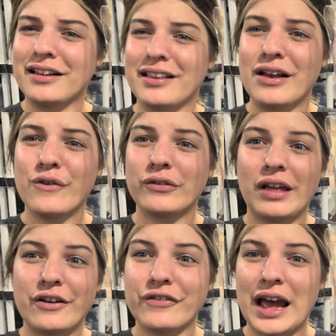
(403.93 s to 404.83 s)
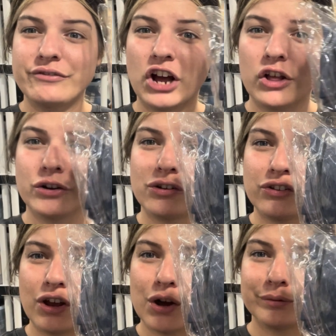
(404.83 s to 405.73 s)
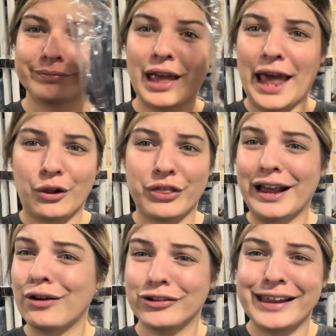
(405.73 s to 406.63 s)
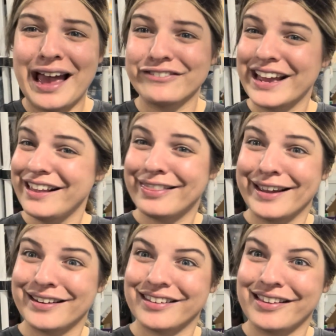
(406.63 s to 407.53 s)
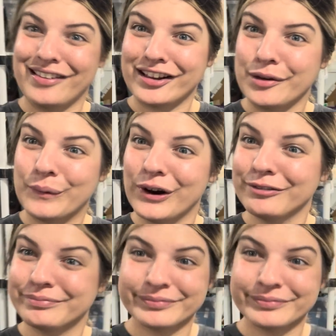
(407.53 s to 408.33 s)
sale for like $5, so I don't think I really have anything into these anymore.